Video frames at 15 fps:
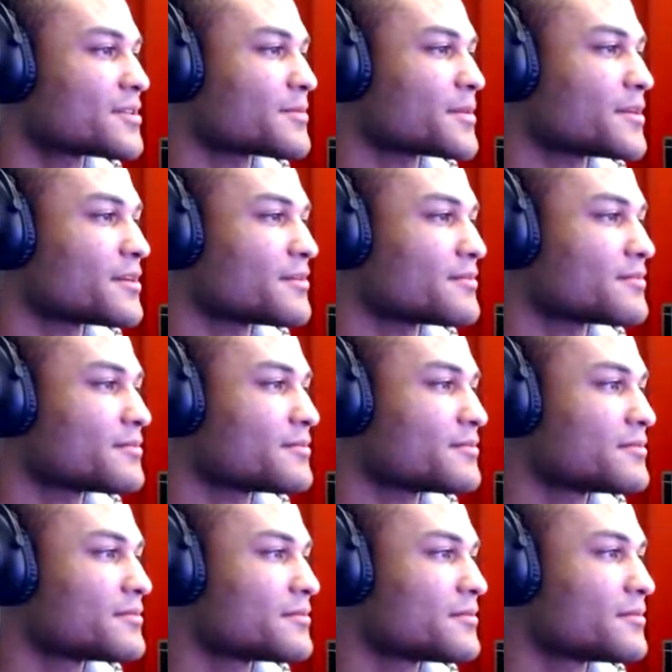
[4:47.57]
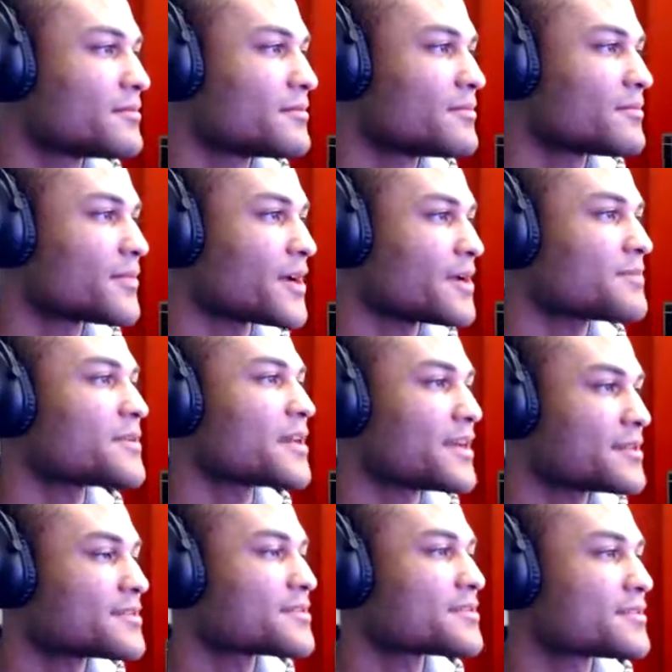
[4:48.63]
We got a little something here.
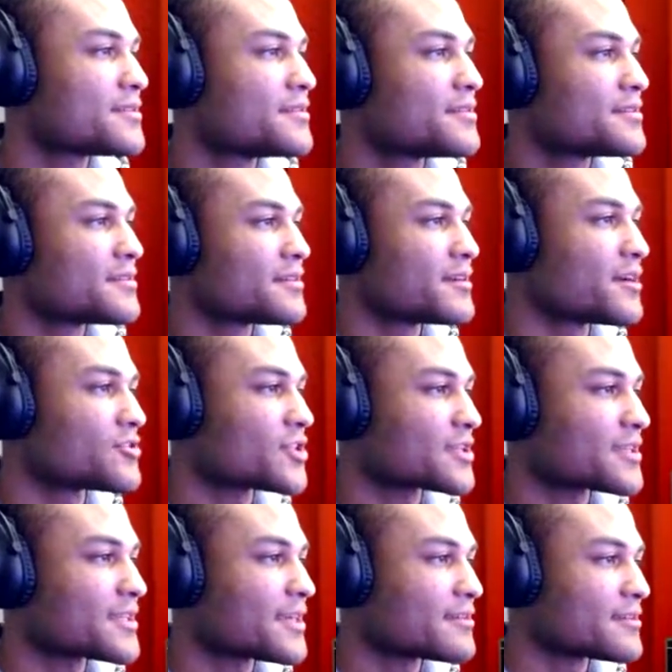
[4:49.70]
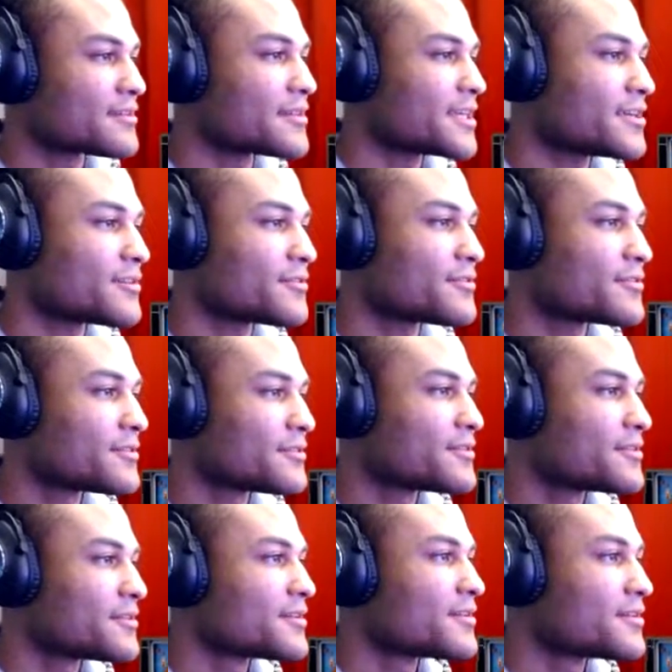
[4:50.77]
Pipe, nice. I'll check that out a little
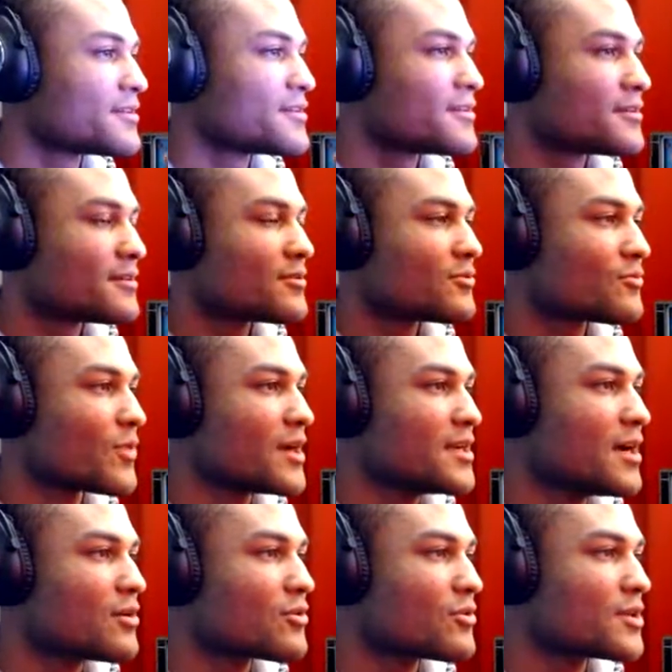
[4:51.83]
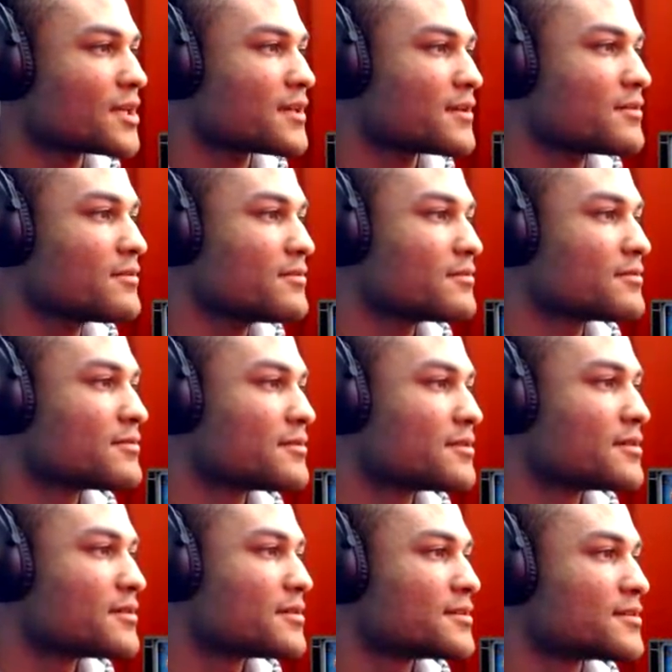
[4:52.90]
later. Right now, I'll go into
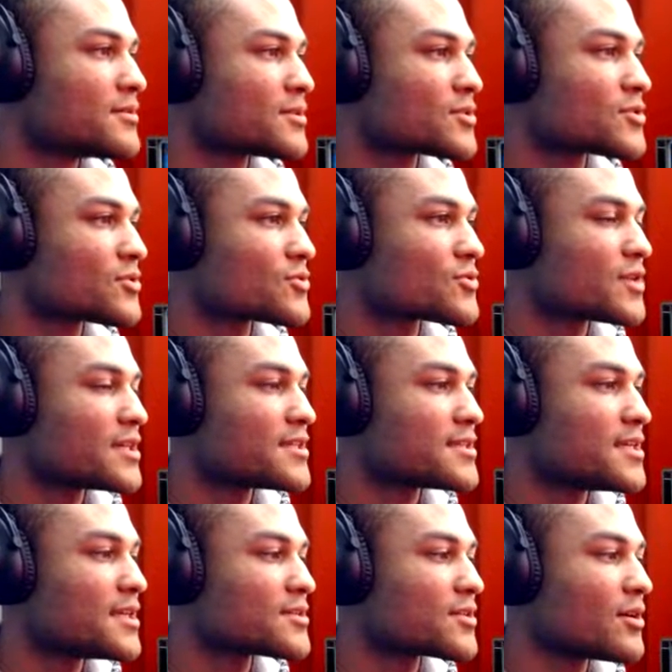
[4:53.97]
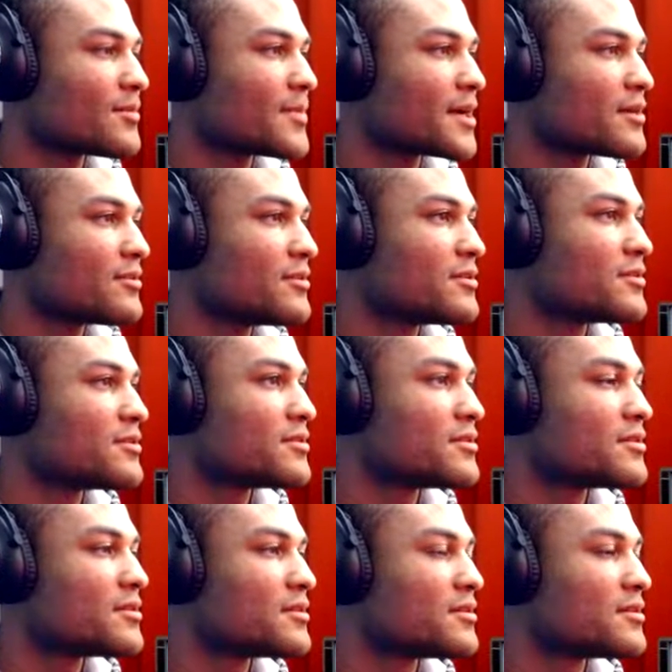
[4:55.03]
here. See what the searchlight sneak is all
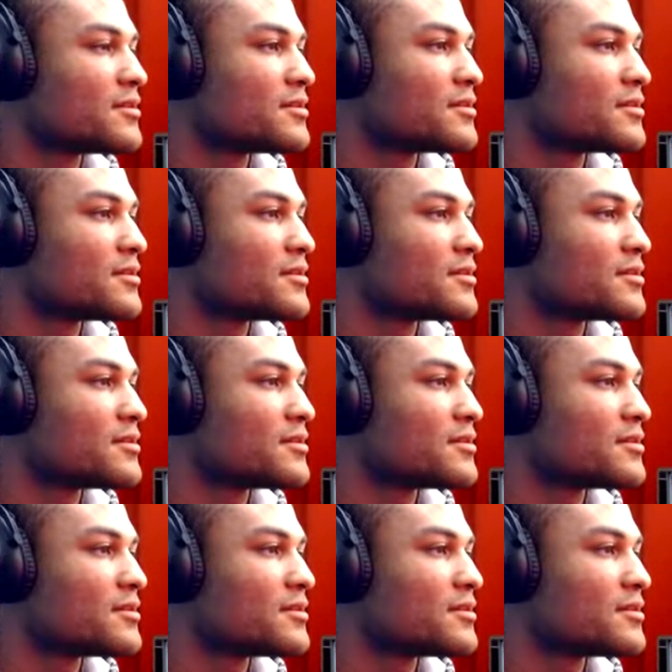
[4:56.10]
about.